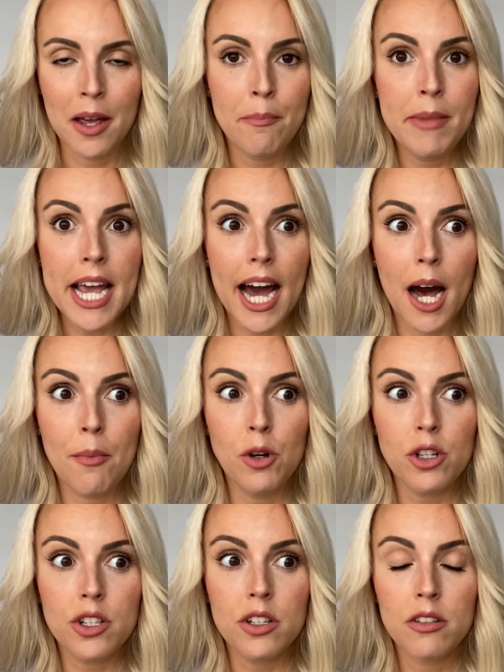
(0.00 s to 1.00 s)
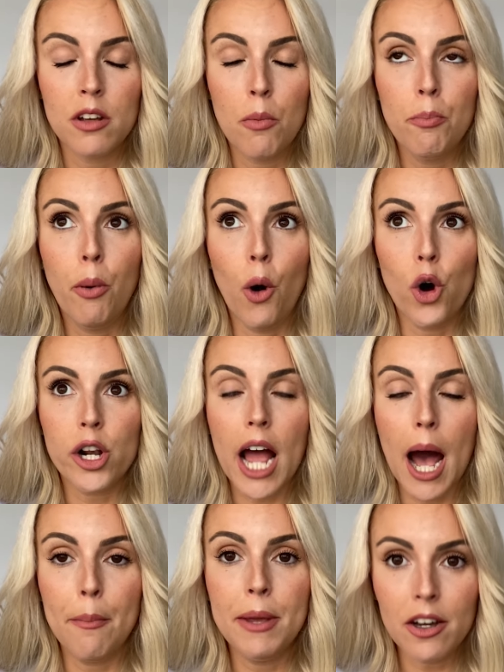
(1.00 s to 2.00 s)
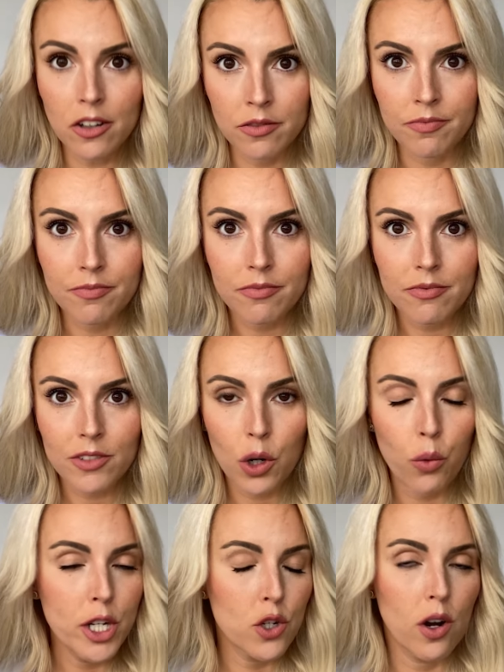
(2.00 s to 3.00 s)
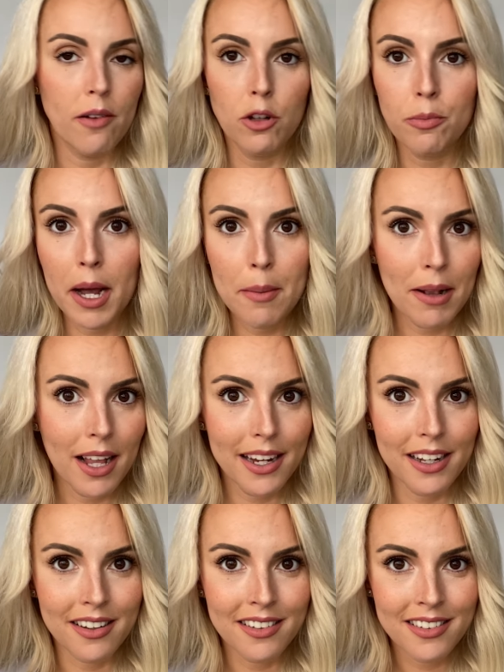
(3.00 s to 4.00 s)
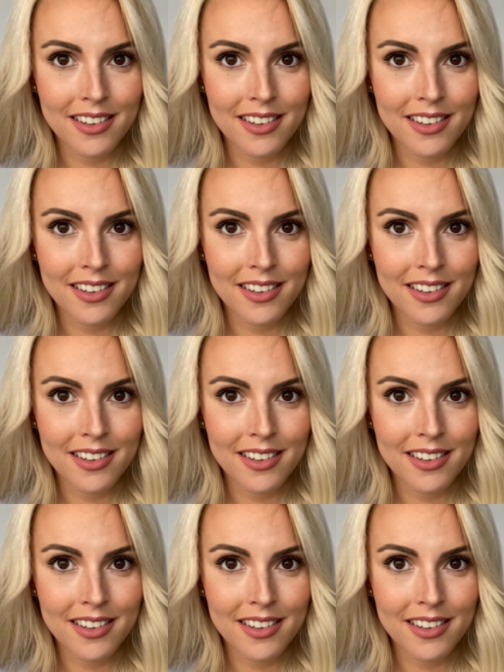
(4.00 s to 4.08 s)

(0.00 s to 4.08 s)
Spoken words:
Viajamos por avión. We travel by plane.